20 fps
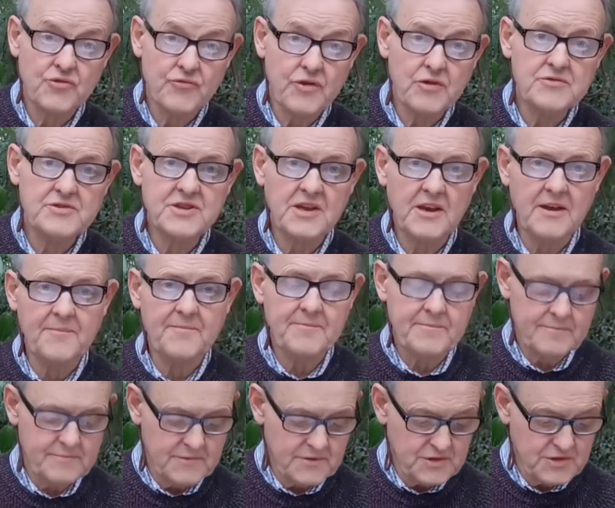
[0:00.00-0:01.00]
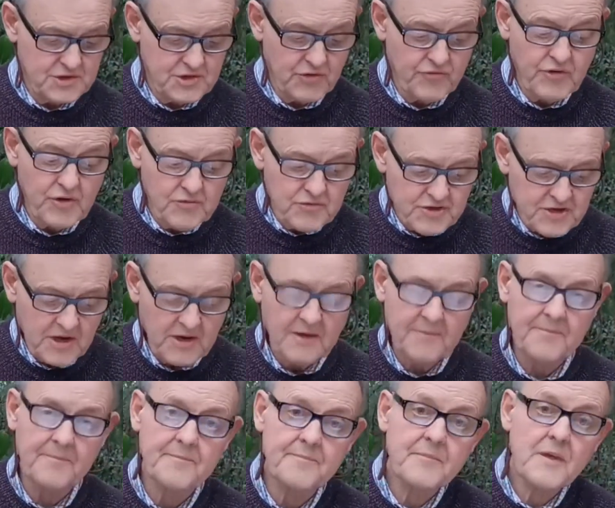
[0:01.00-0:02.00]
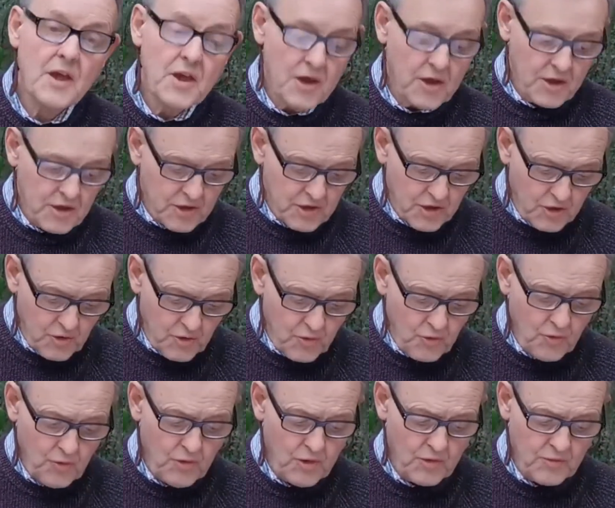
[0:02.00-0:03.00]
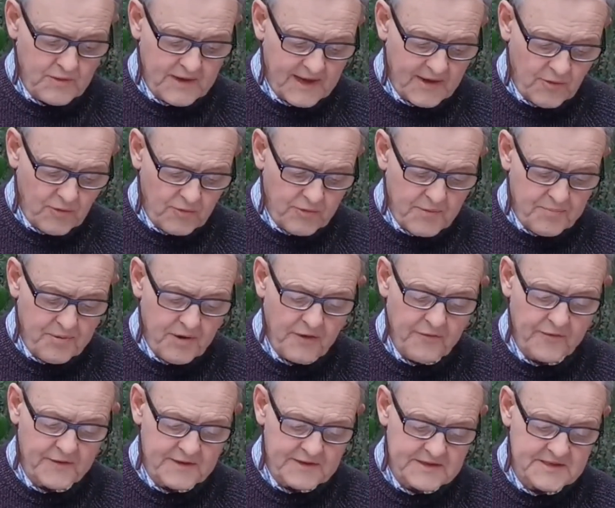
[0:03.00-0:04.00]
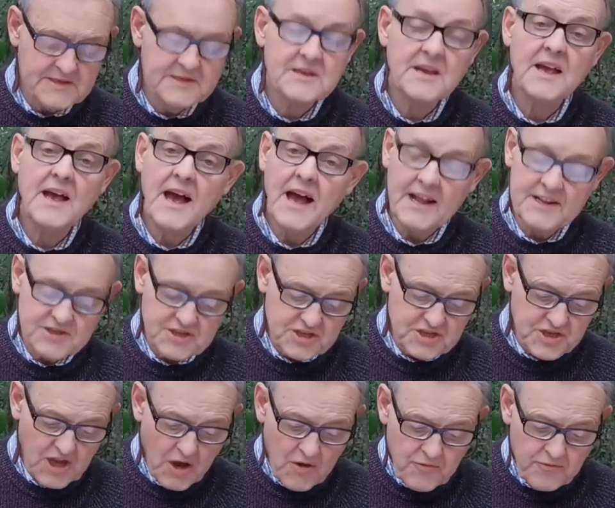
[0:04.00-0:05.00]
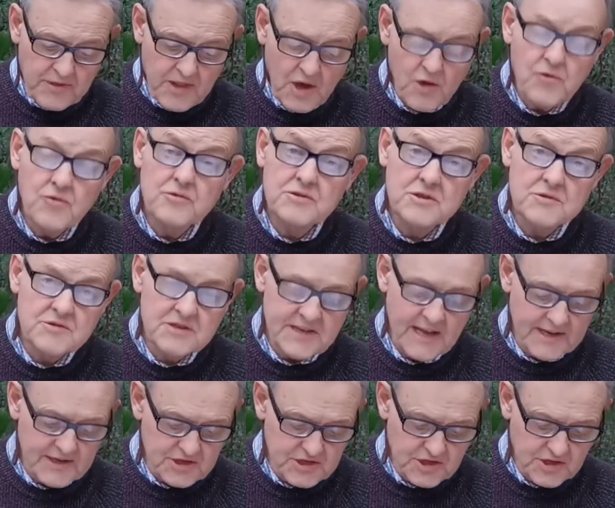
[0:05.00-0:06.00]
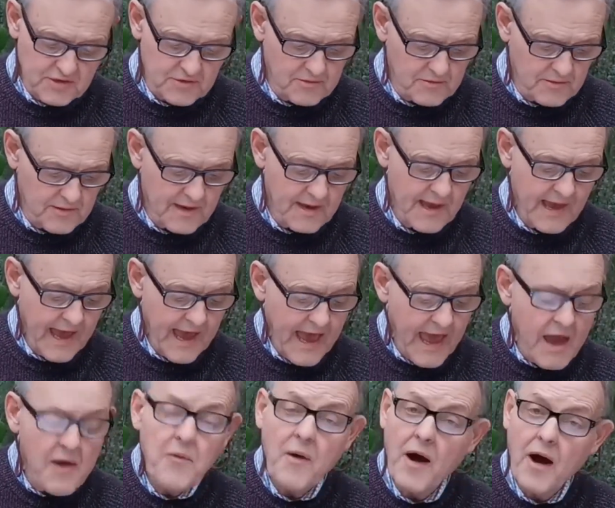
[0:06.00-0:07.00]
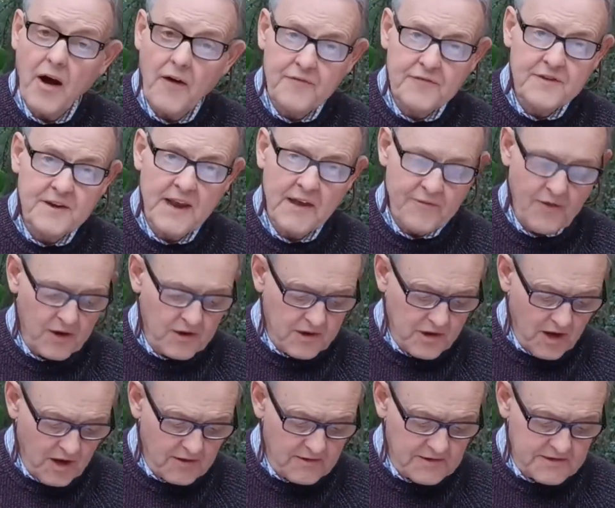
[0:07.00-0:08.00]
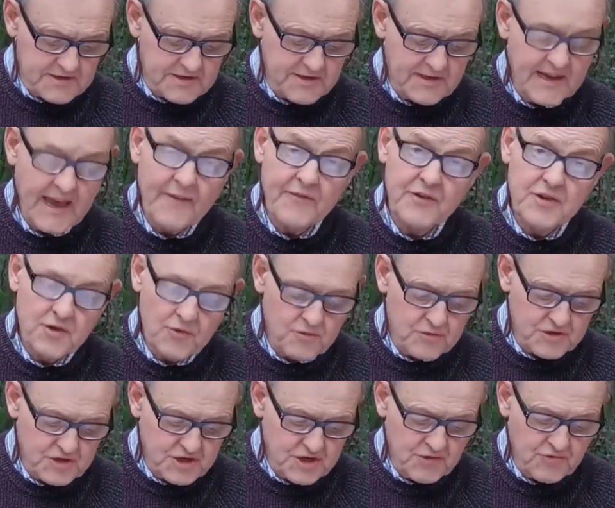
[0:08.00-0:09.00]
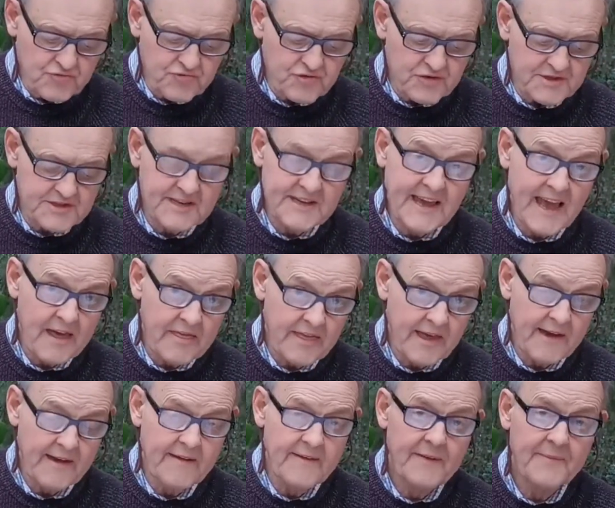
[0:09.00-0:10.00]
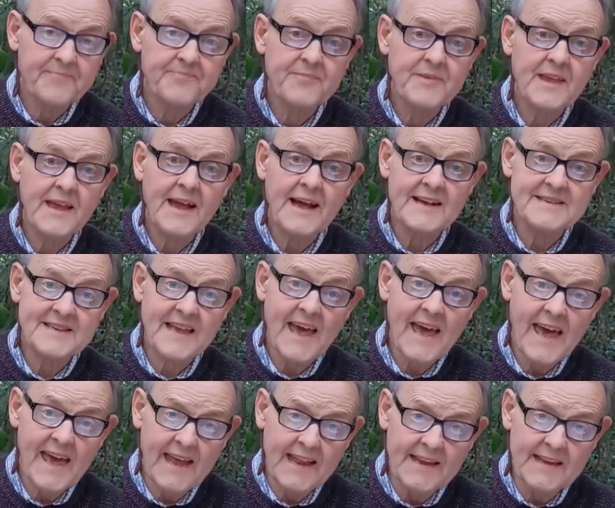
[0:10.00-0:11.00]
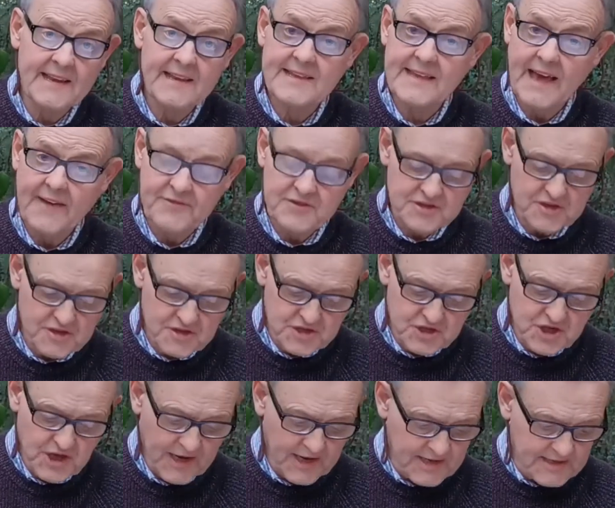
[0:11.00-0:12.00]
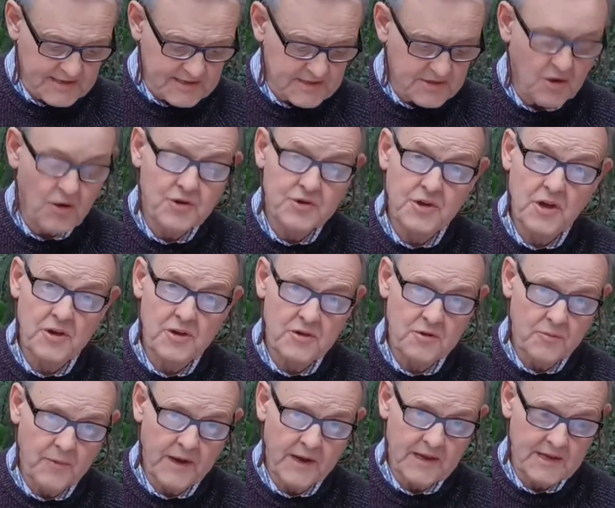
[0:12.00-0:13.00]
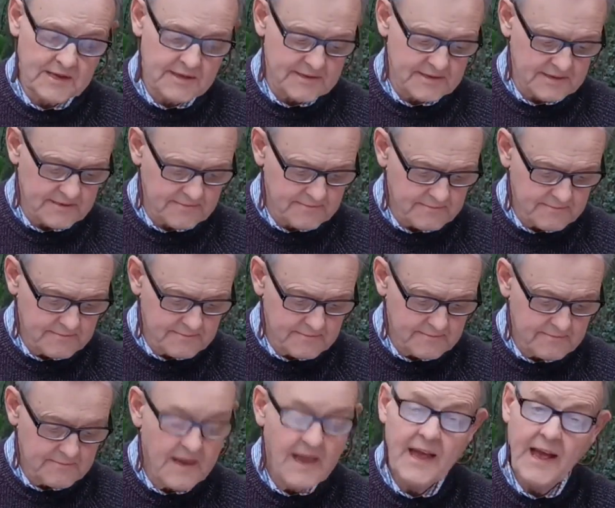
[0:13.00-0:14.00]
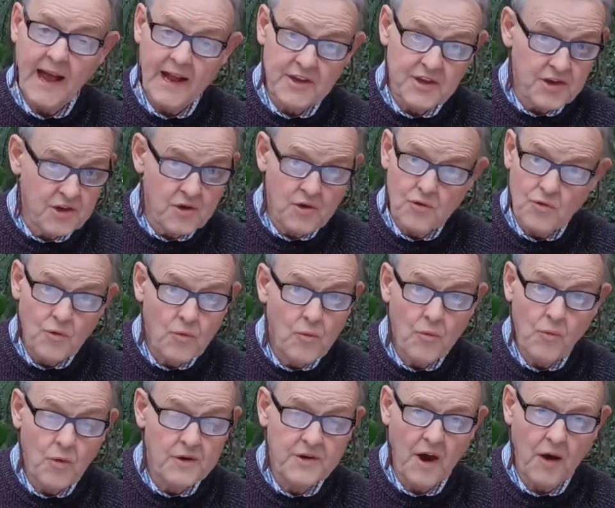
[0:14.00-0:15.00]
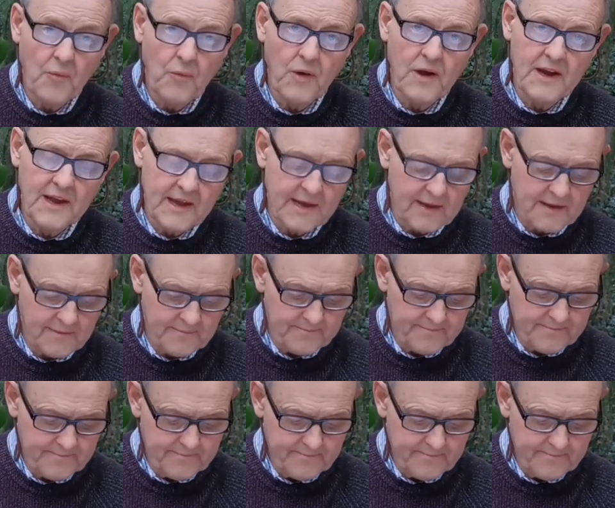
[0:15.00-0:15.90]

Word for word: Jerusalem, Jerusalem, you who killed the prophets and stoned those who sent you, how often have I longed to gather your children together, as a hen gathers her chicks under her wings and you were not willing.